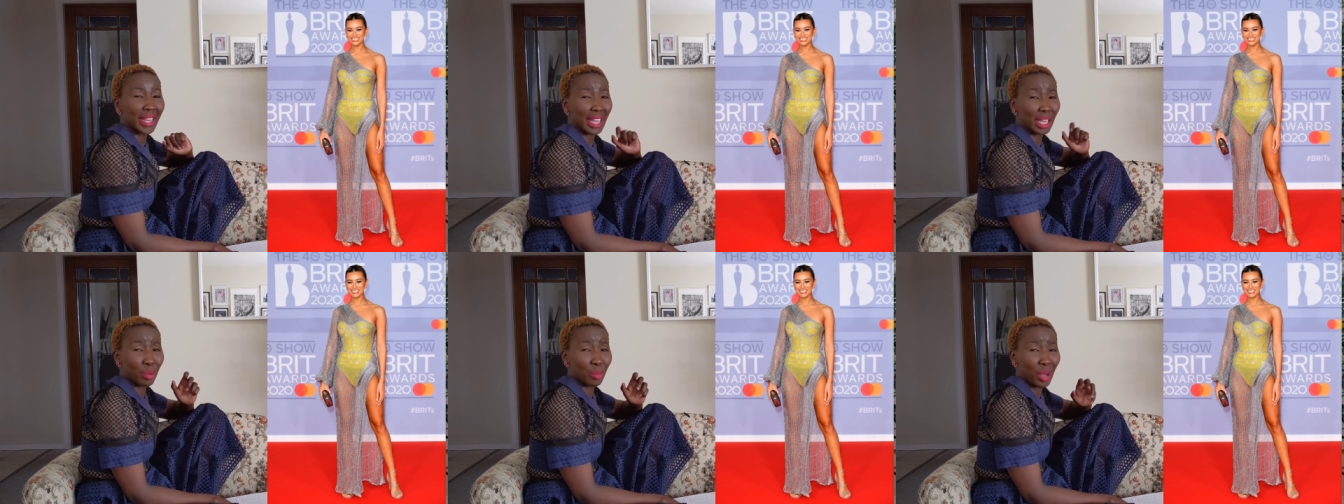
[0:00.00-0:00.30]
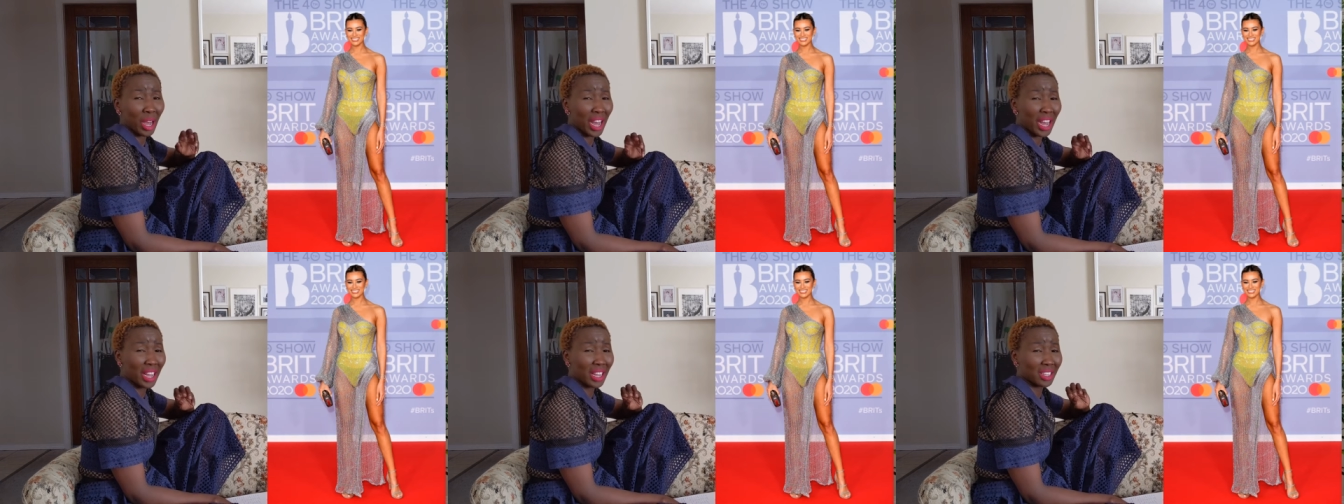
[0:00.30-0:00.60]

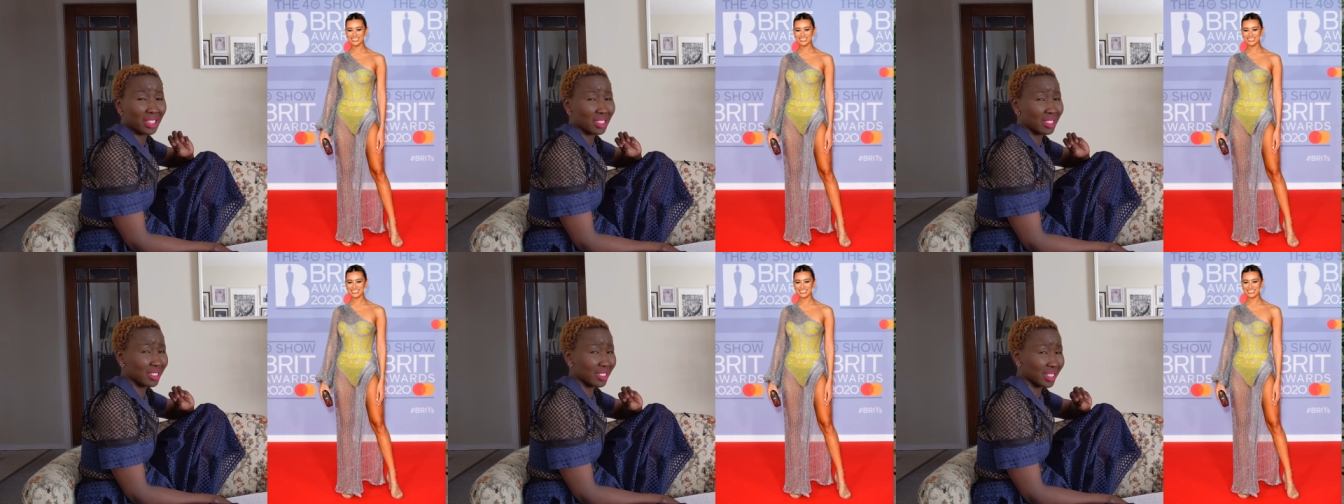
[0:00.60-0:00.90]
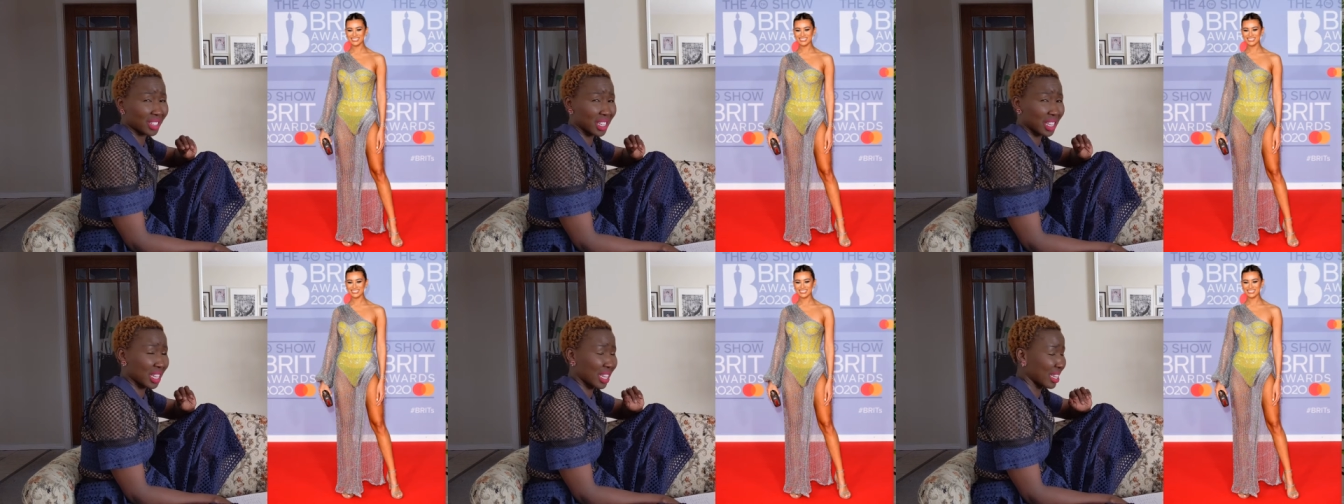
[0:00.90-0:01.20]
hip-high
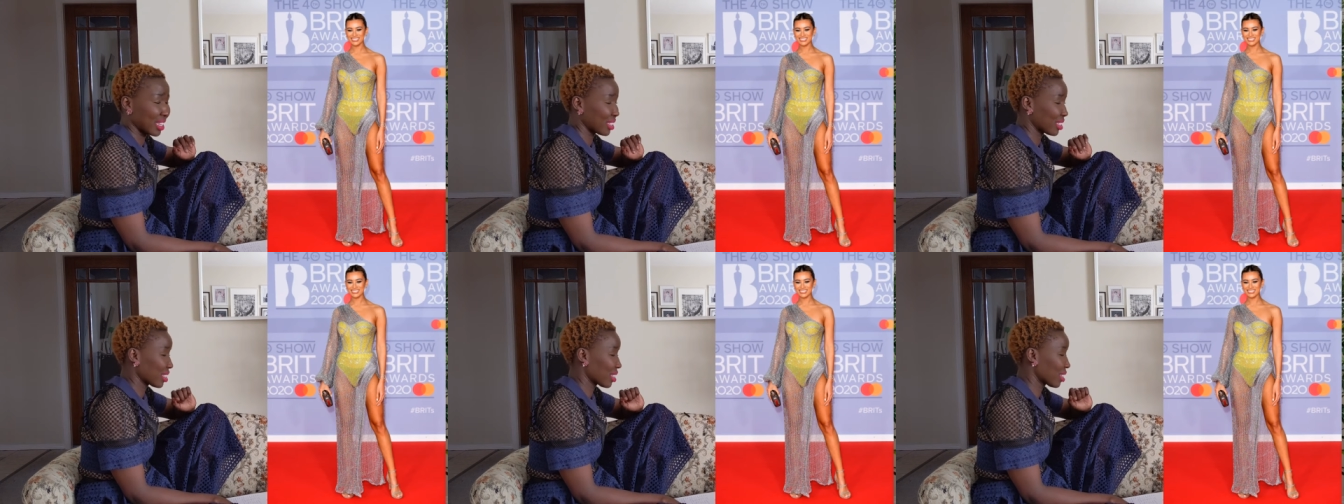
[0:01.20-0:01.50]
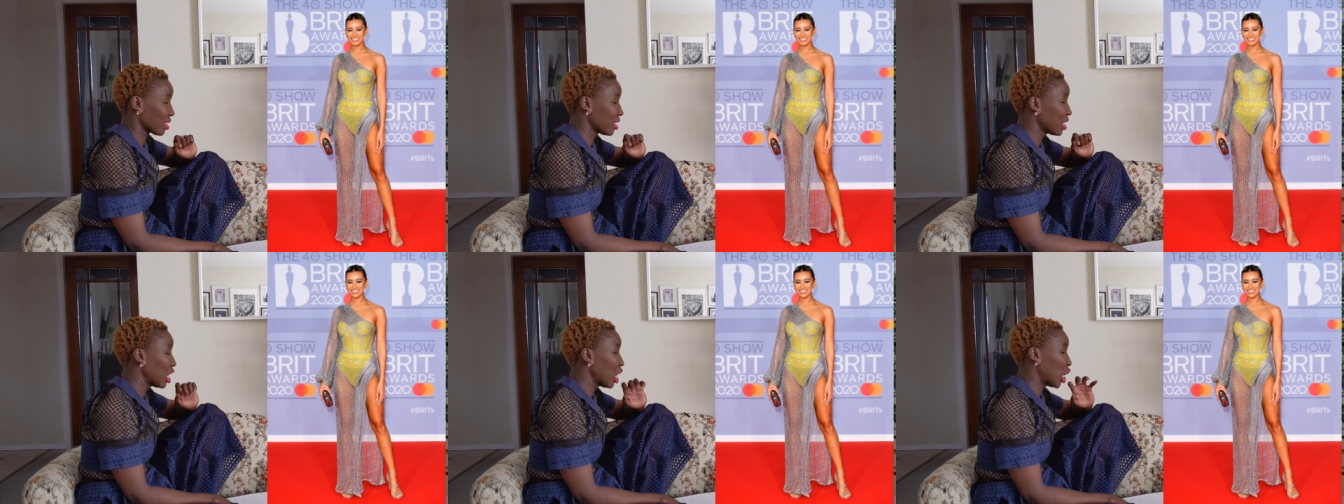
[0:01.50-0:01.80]
slit
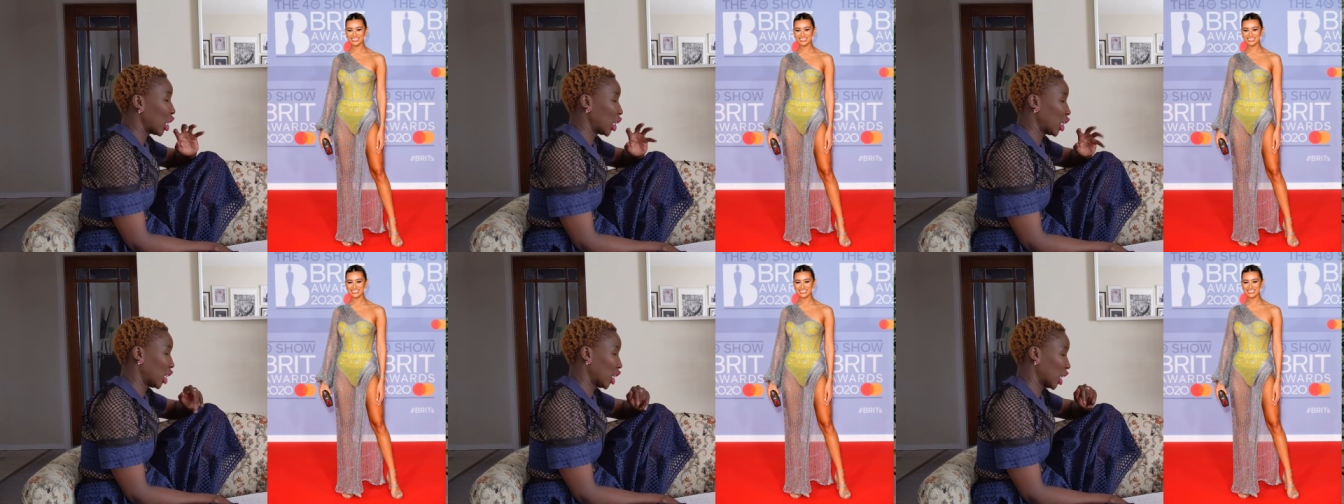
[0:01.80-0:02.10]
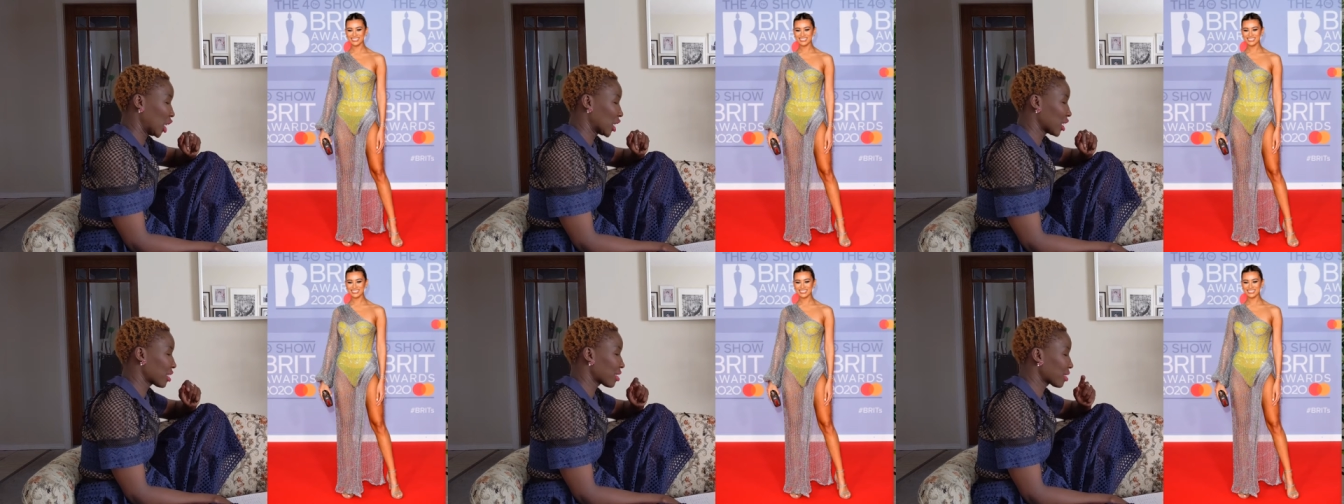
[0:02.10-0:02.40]

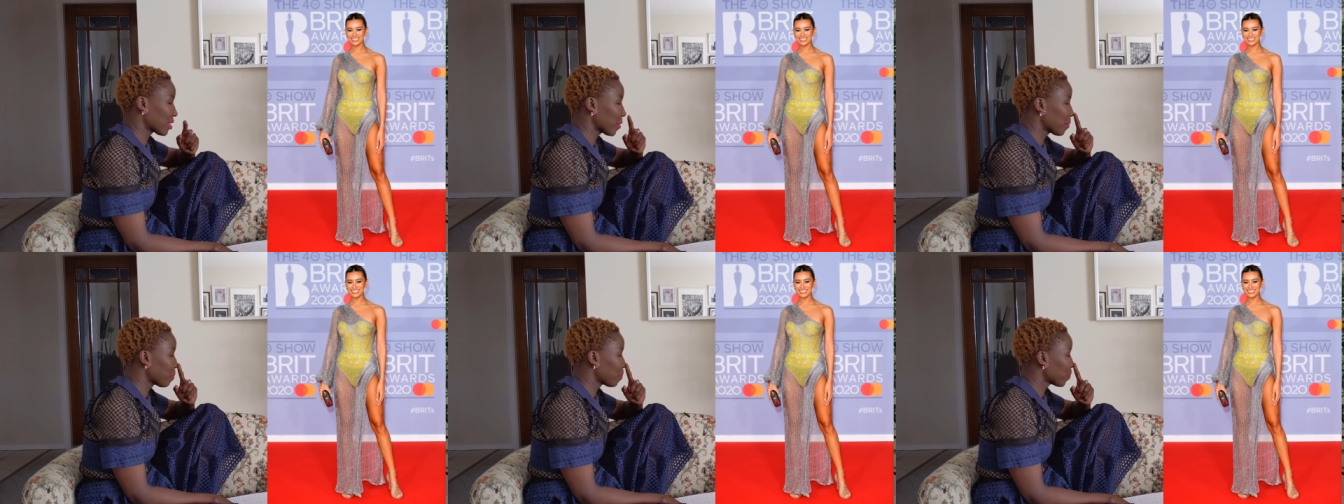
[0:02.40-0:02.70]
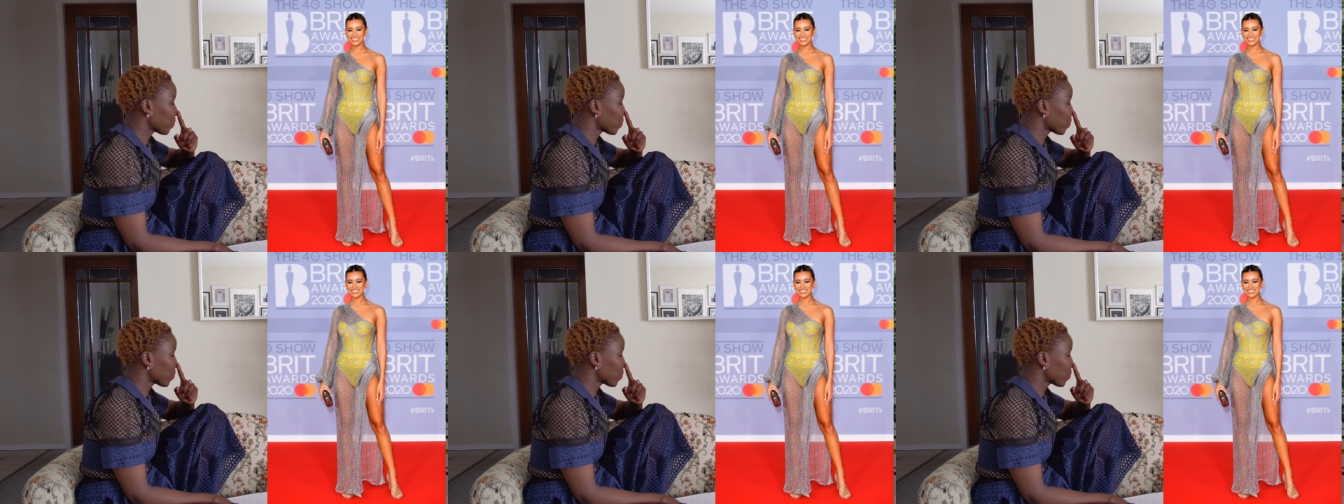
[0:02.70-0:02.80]
looks.